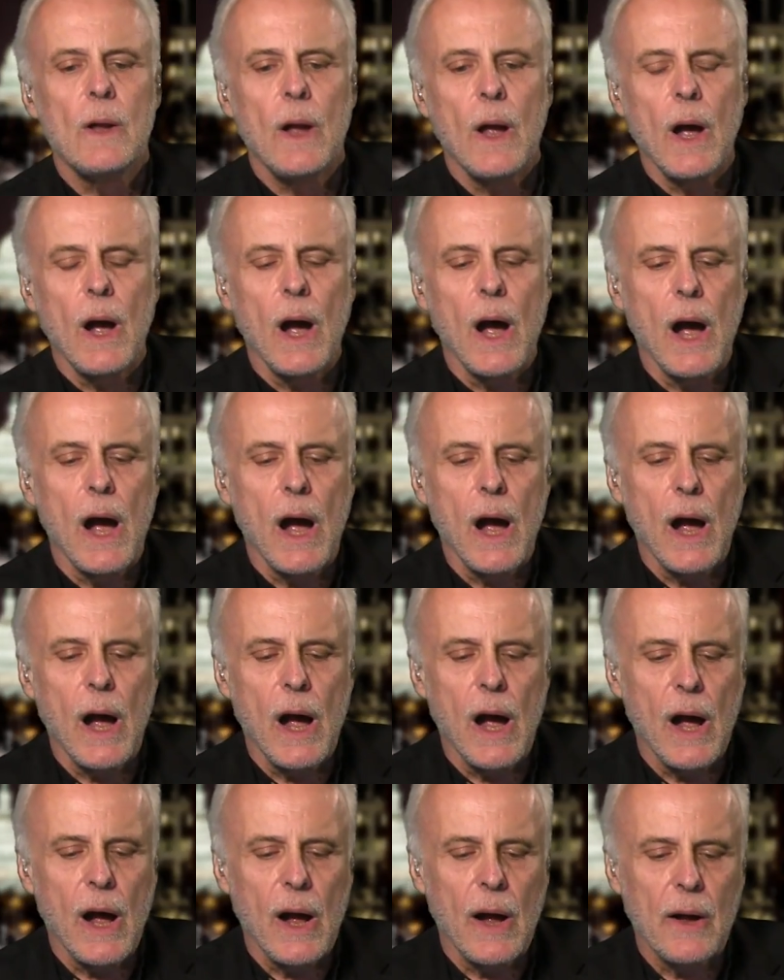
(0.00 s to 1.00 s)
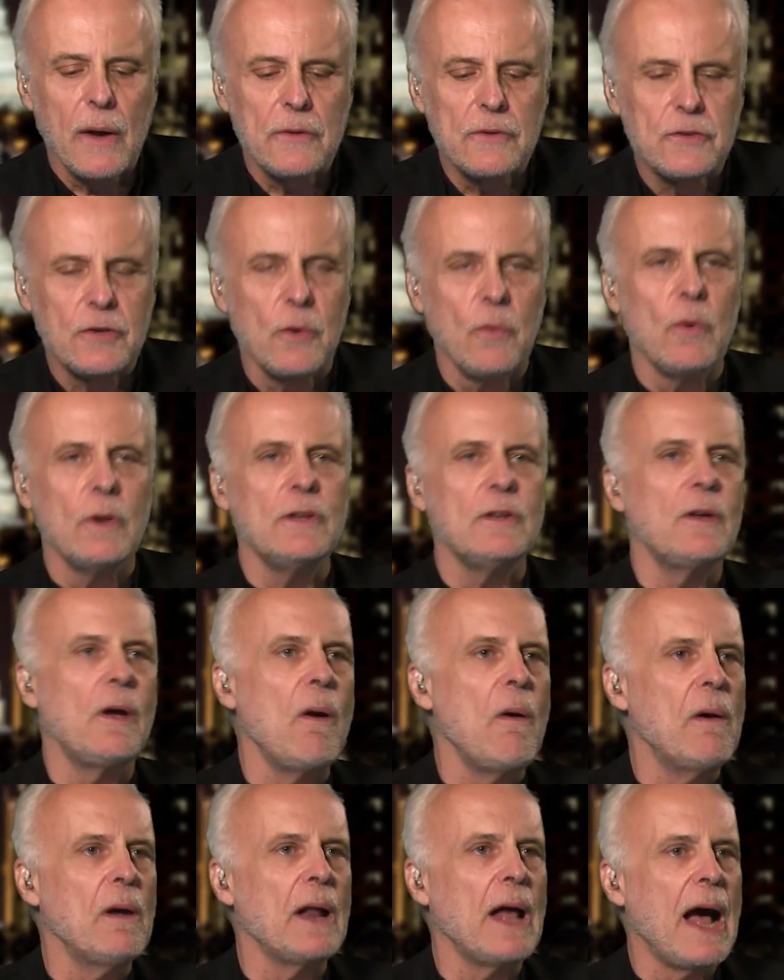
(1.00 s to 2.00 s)
uh, so what's
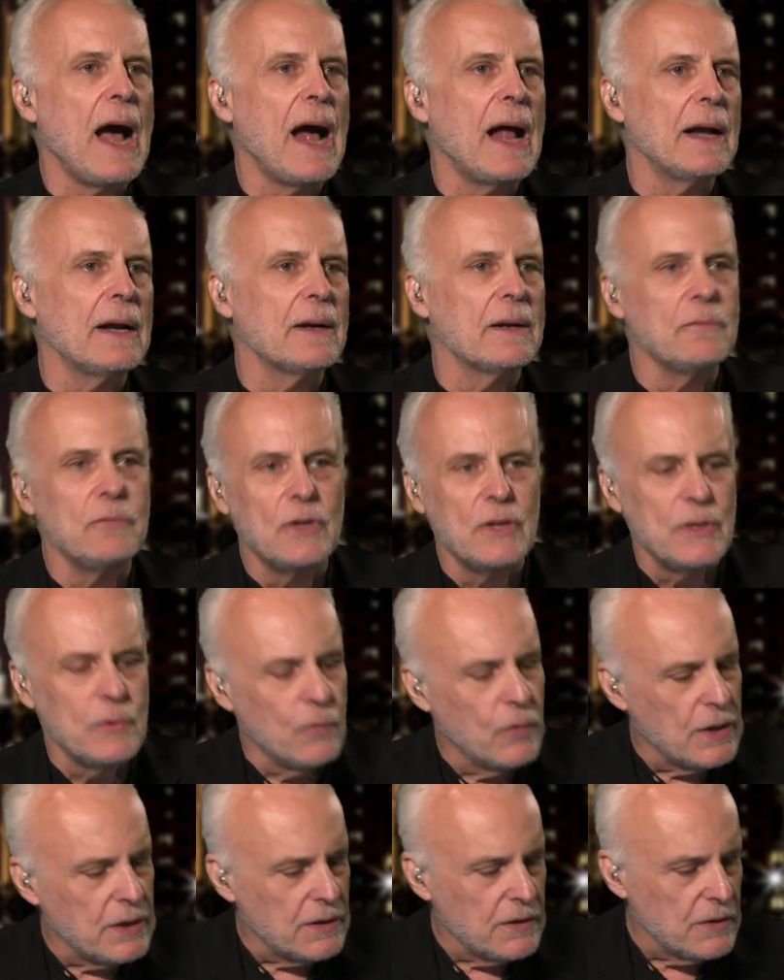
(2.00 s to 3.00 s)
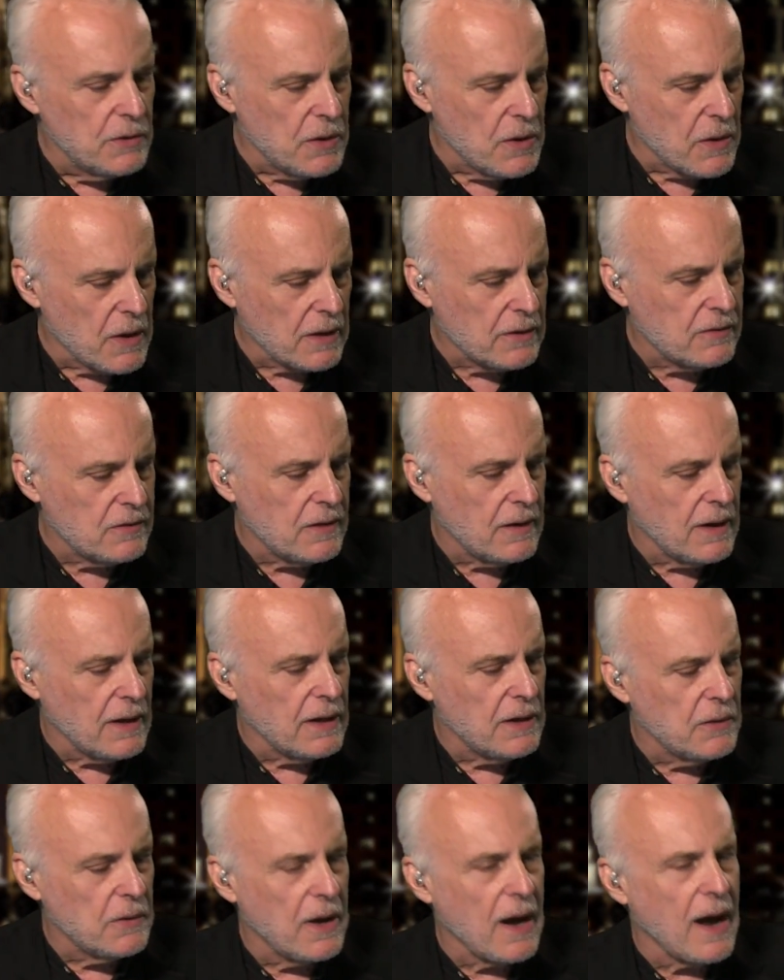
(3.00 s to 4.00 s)
going on with New York City?
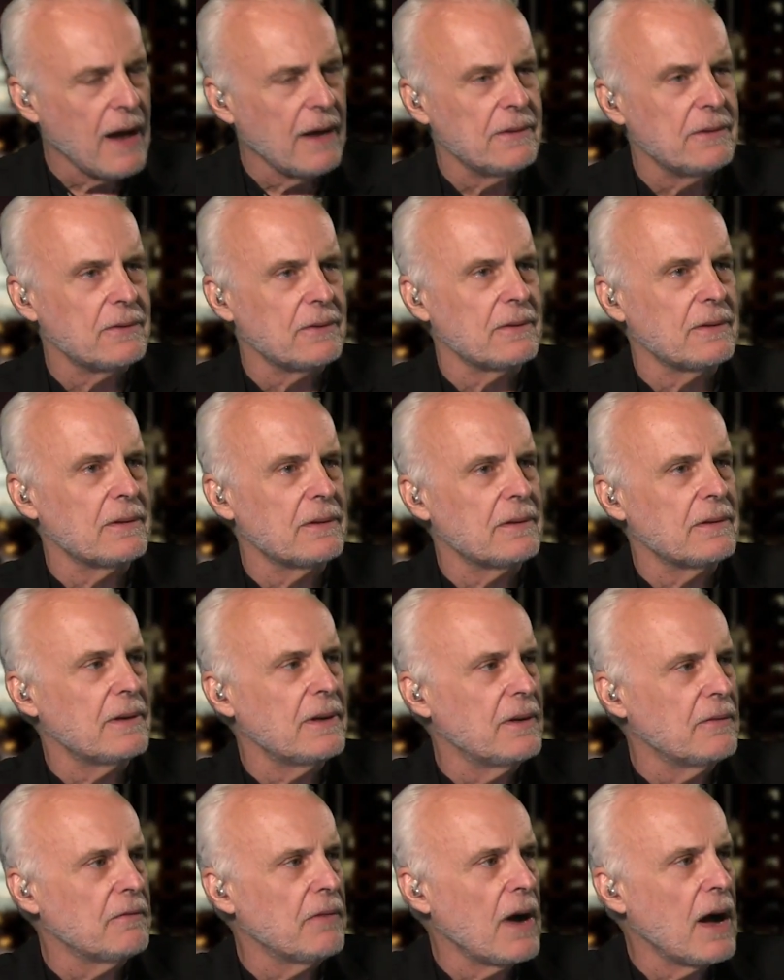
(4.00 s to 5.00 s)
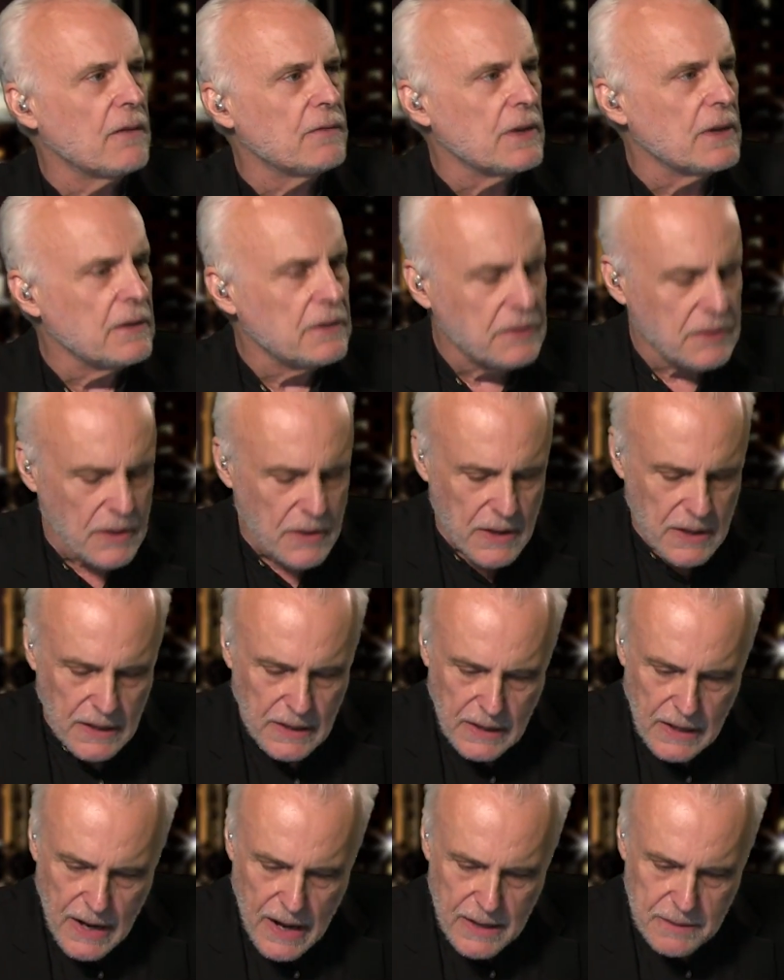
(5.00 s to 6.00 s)
You guys are involved in the sharing
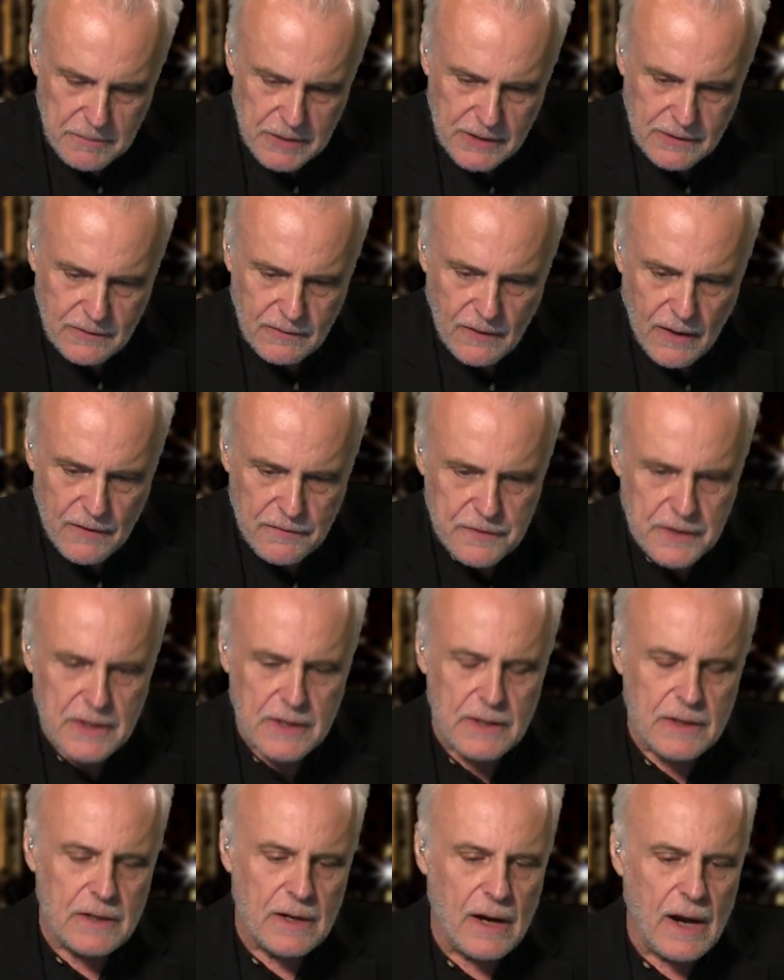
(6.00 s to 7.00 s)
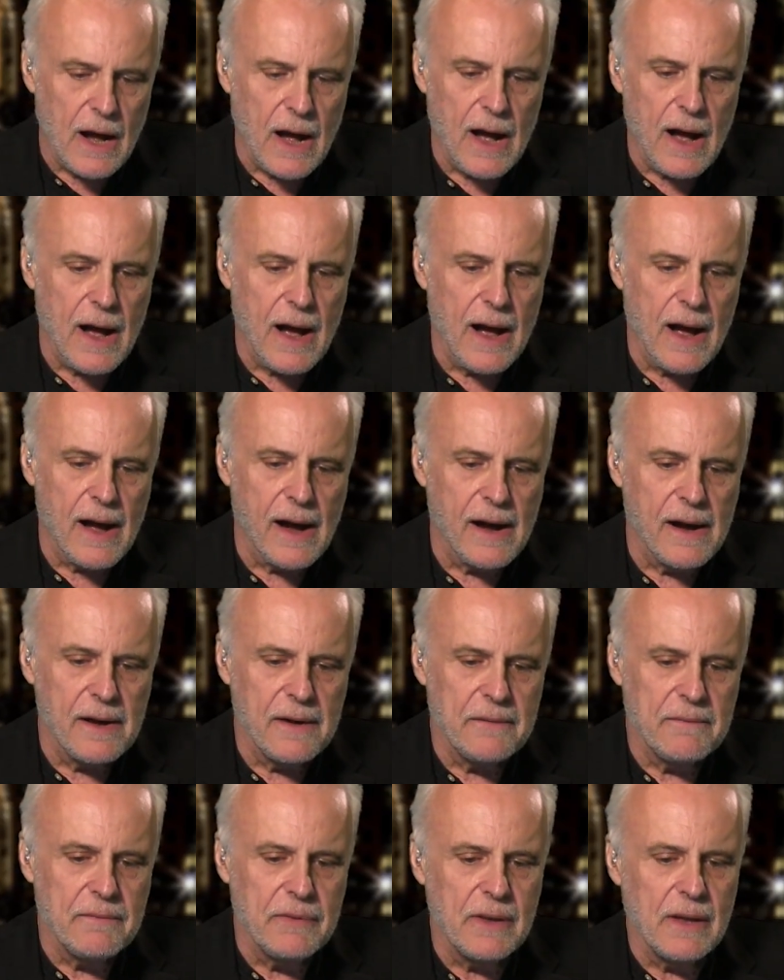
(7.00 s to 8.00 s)
economy stuff.
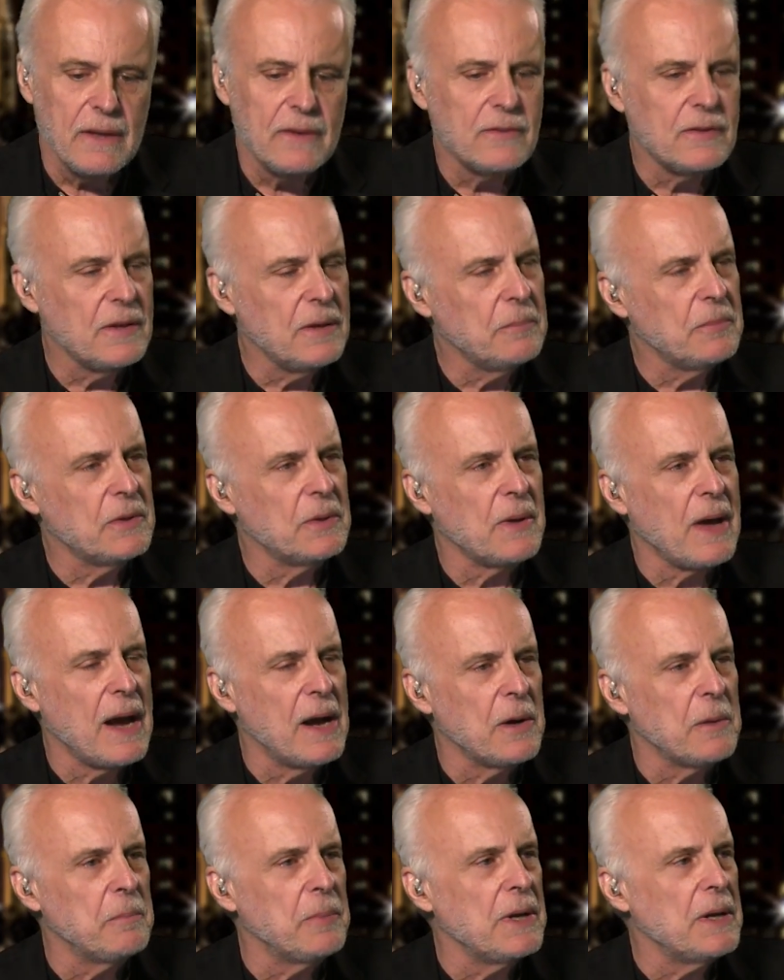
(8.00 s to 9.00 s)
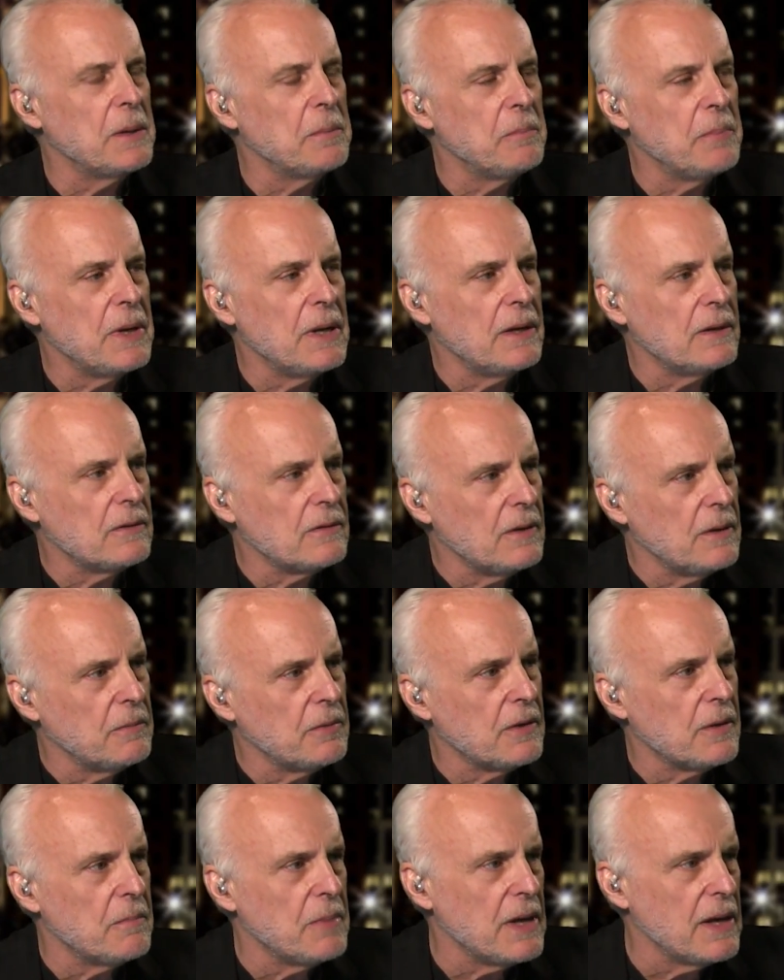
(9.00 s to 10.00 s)
Uh, they seem to Airbnb seems
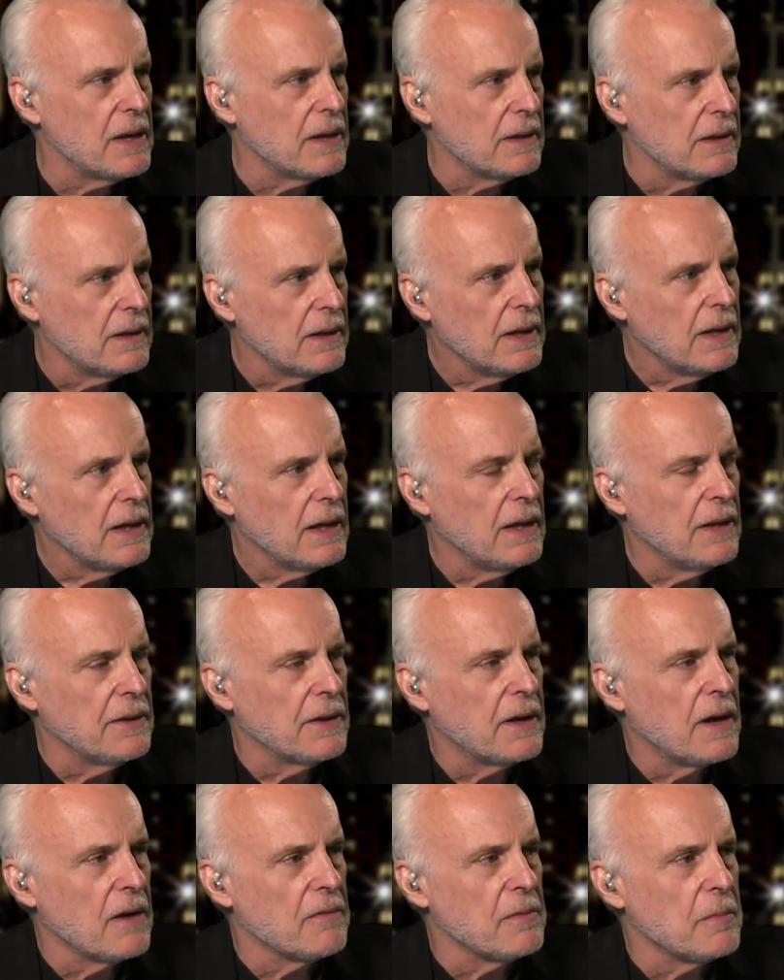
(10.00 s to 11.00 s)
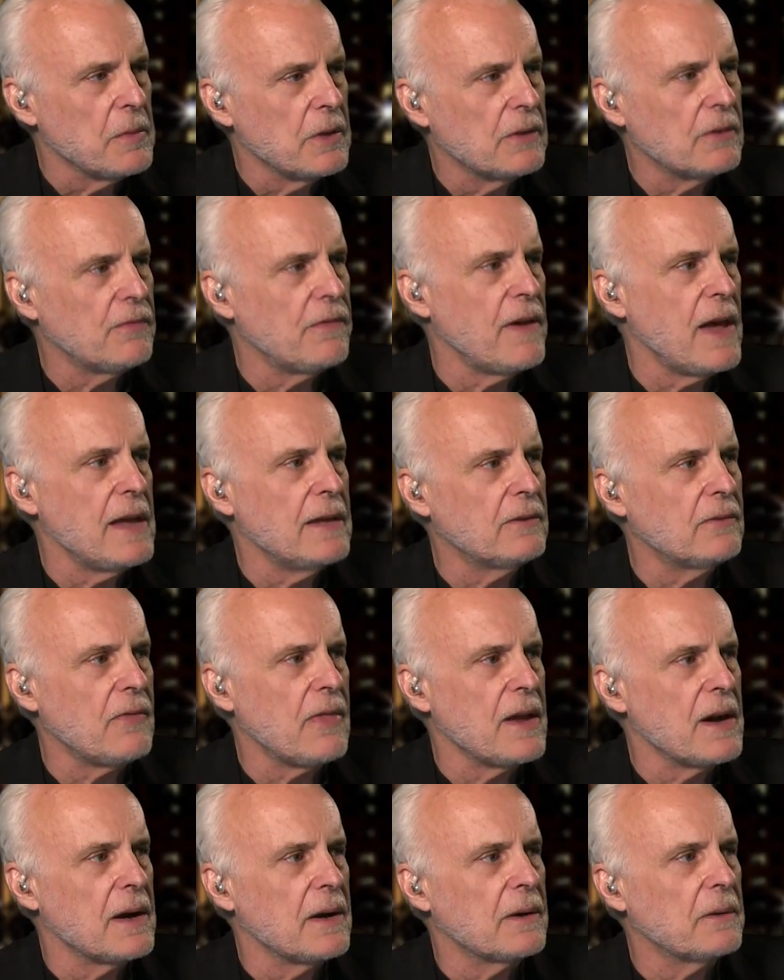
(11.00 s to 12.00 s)
to be in in the government's face
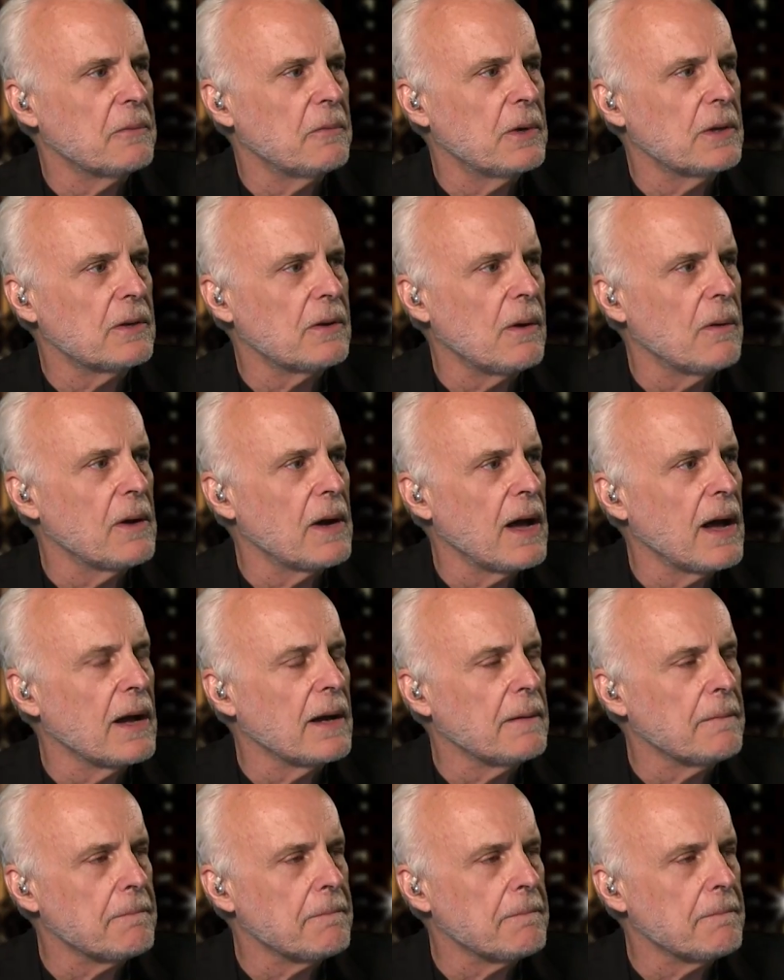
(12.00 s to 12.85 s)
there. What's going on?